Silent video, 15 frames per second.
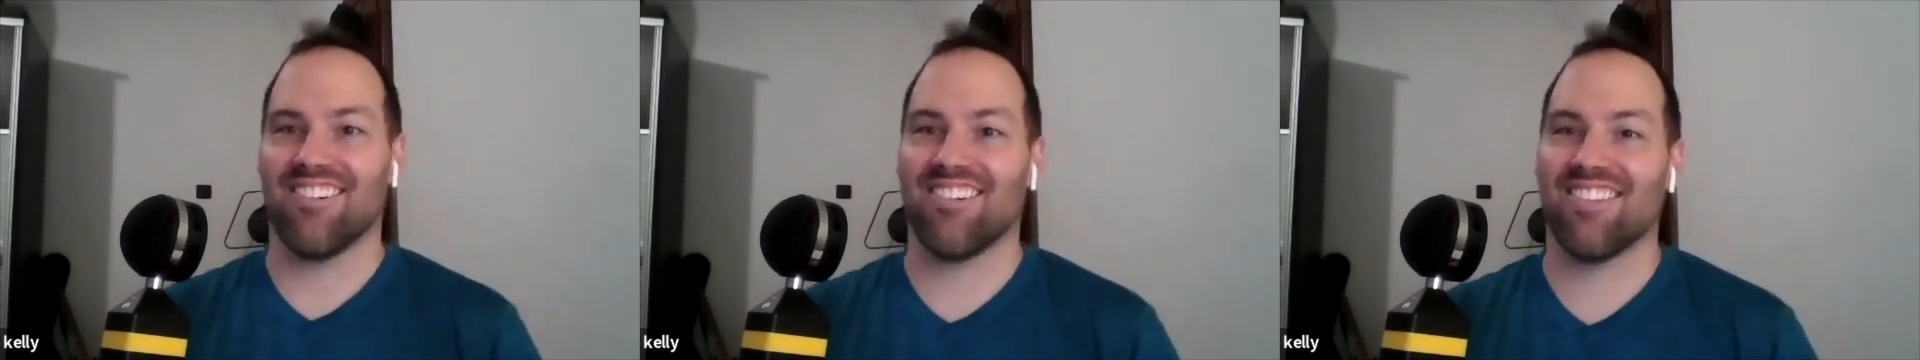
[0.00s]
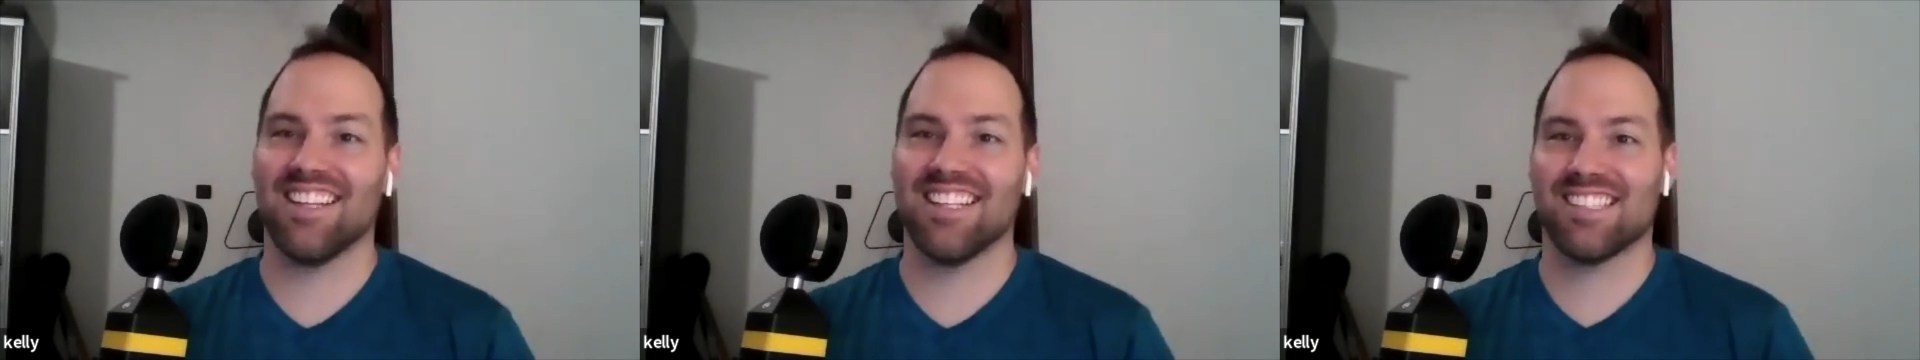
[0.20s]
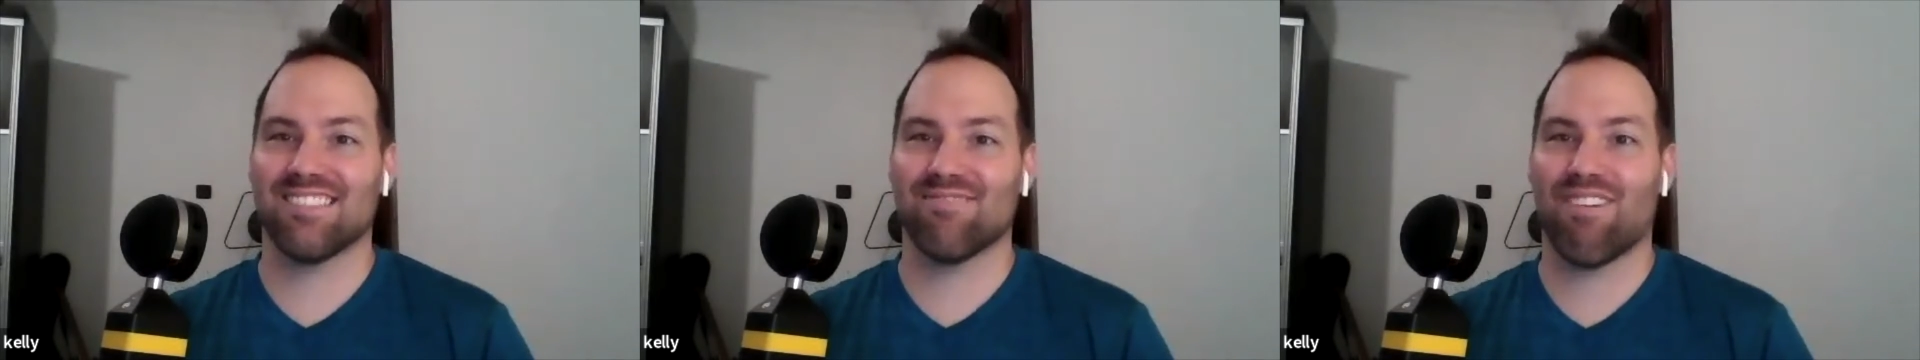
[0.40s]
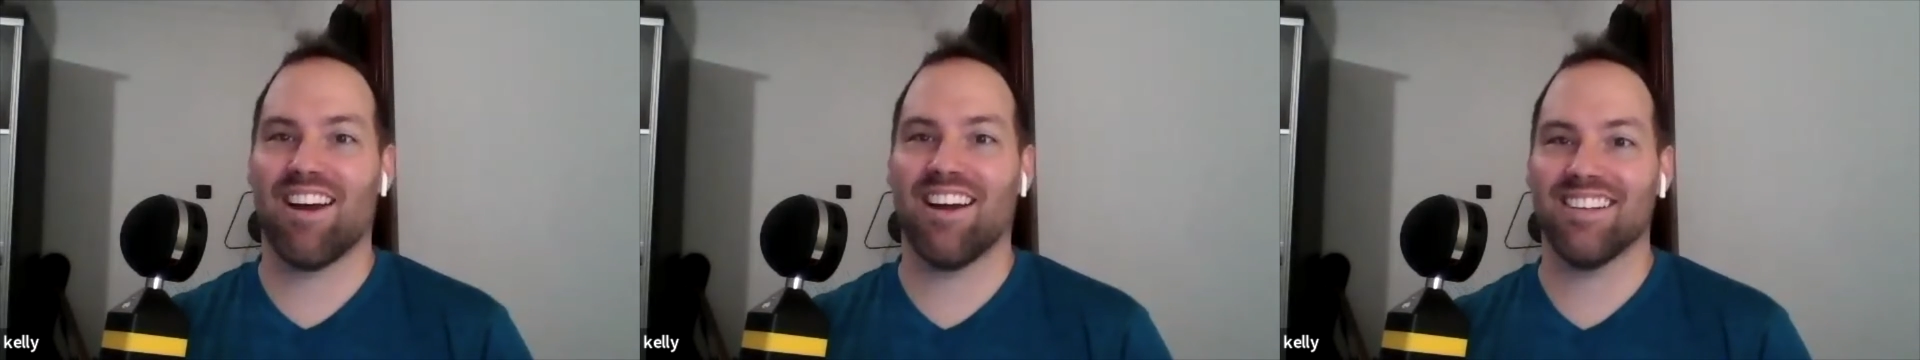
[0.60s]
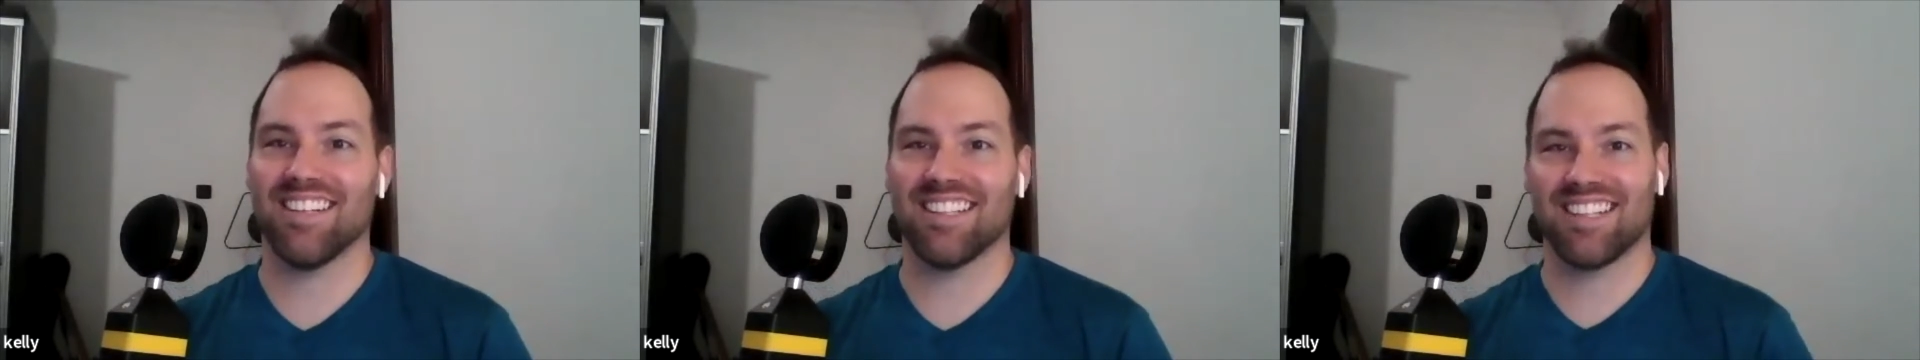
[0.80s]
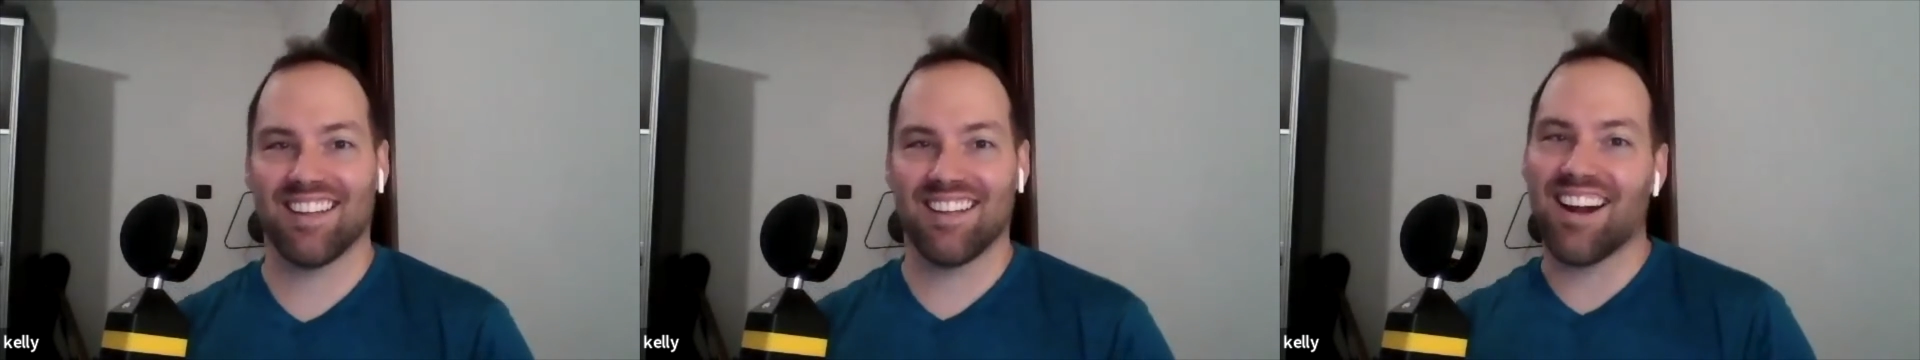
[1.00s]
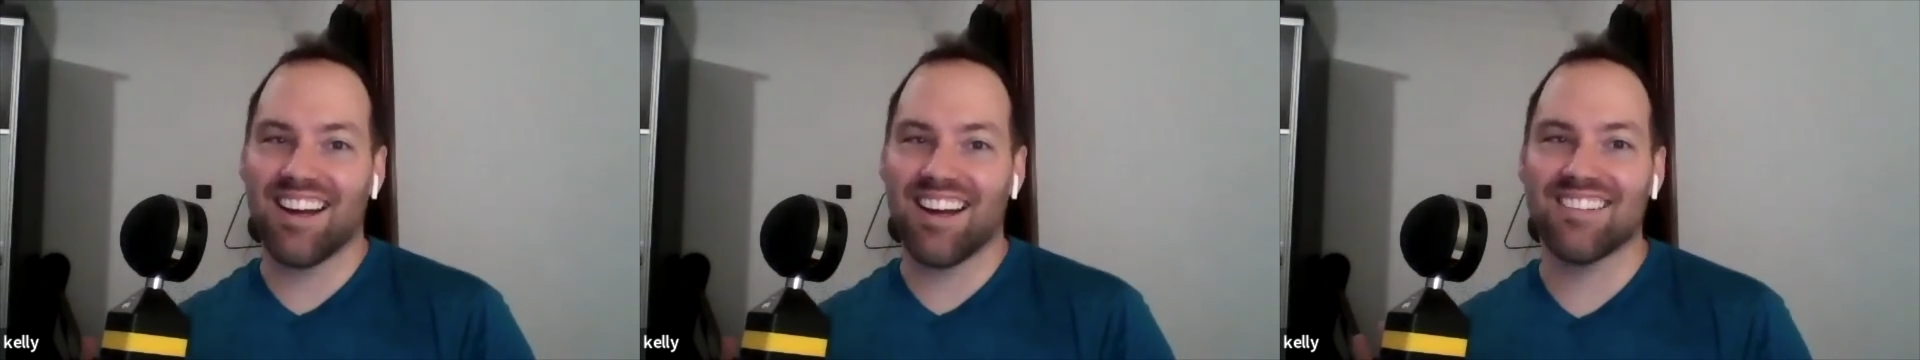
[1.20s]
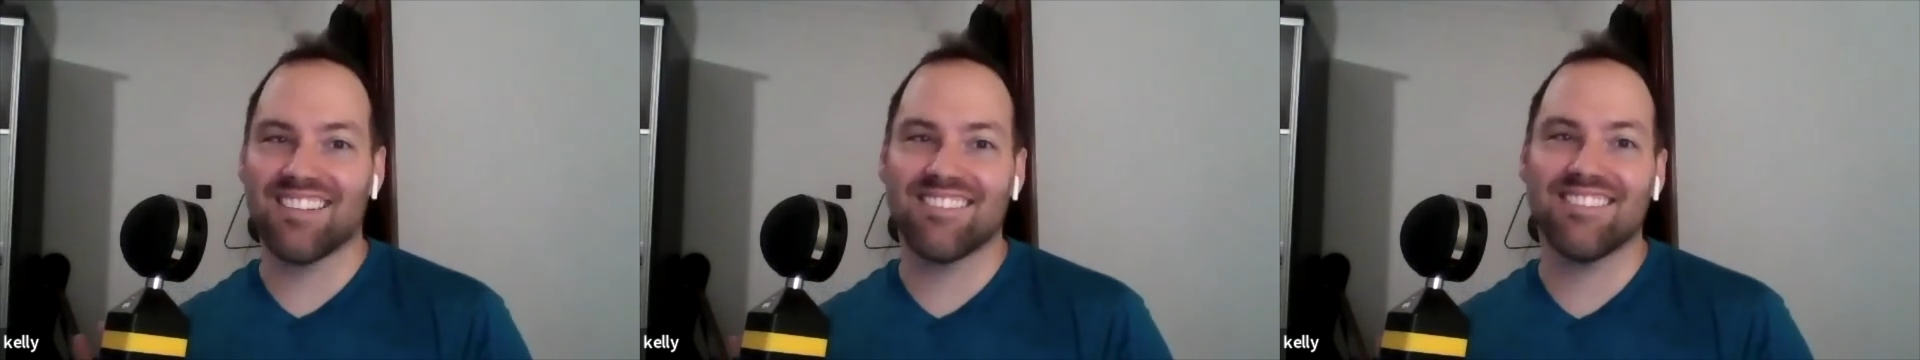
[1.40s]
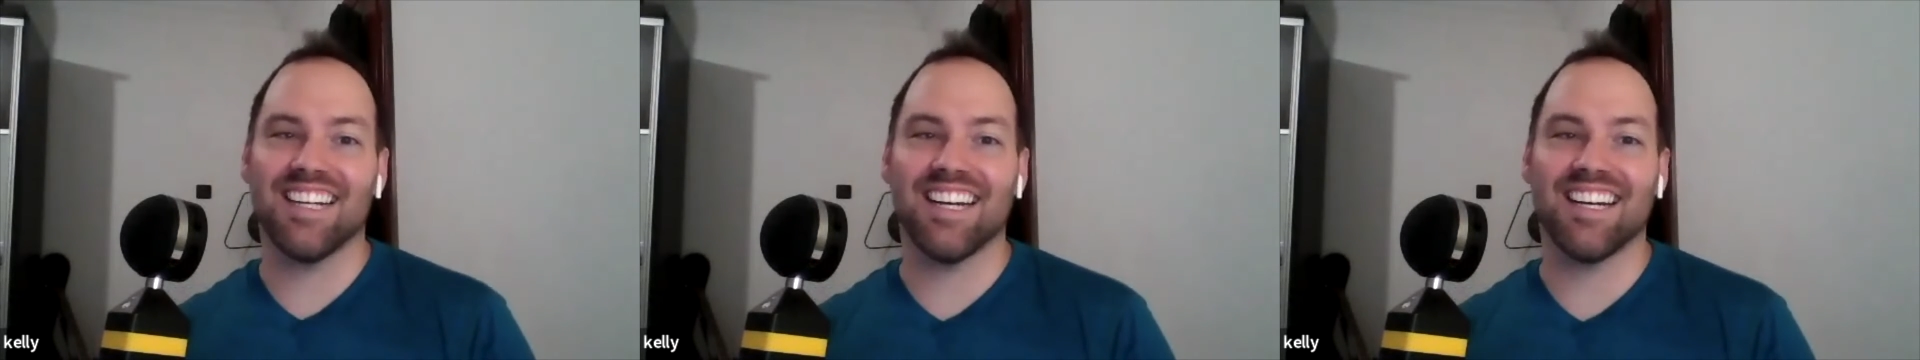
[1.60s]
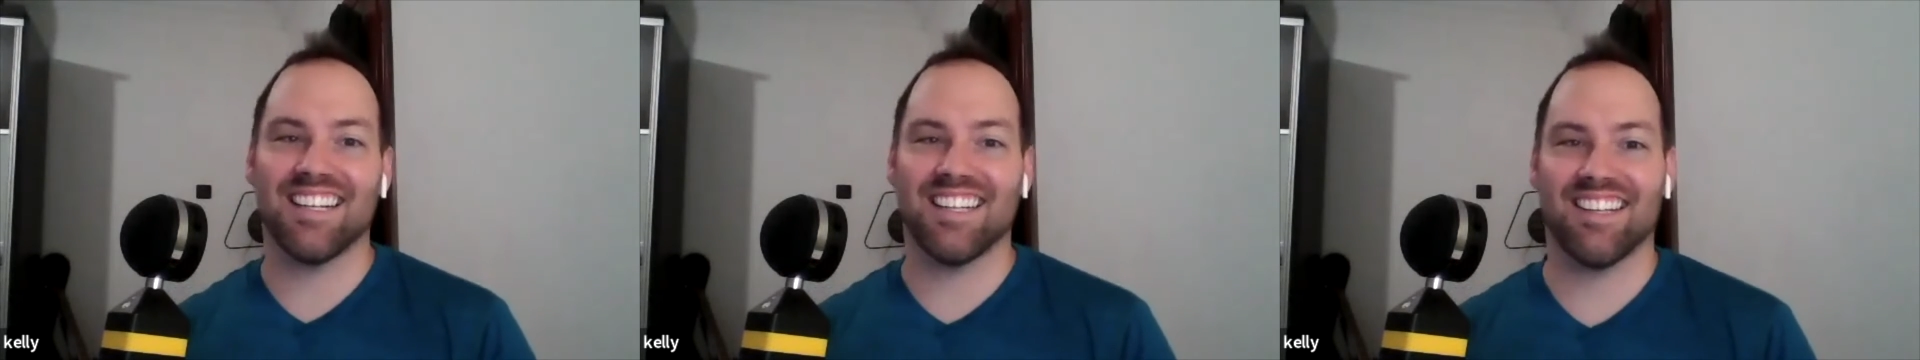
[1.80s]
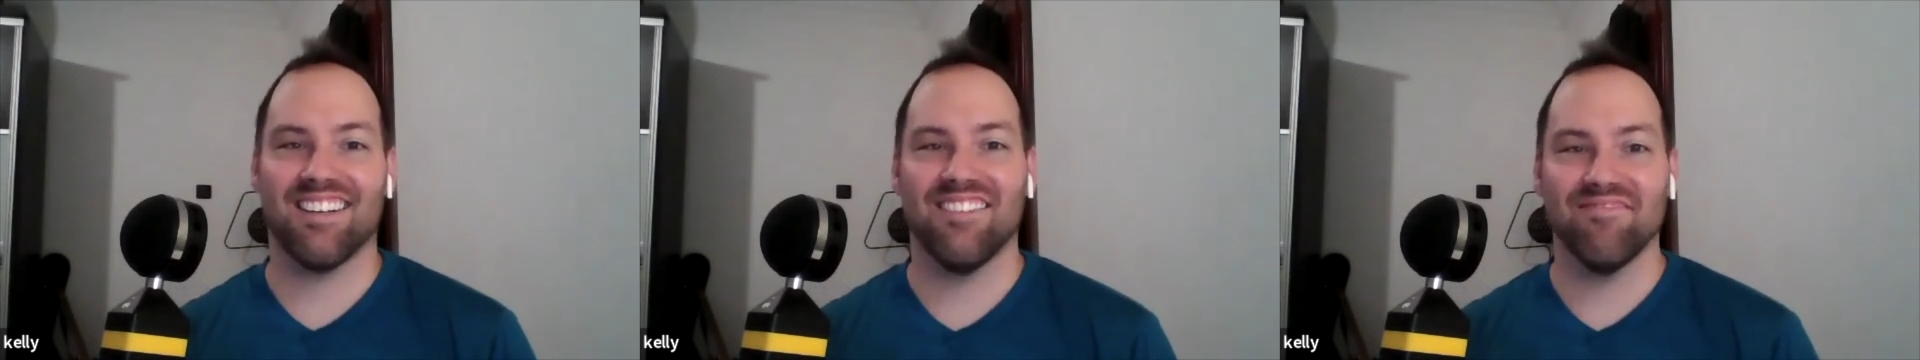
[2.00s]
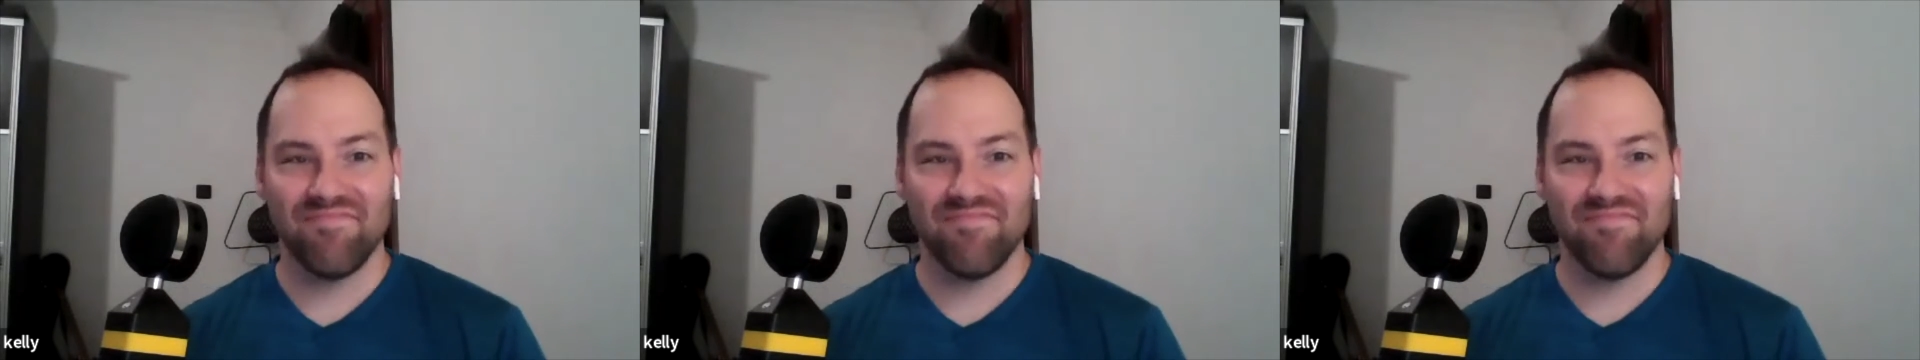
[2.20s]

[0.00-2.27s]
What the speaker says: or this product that I created.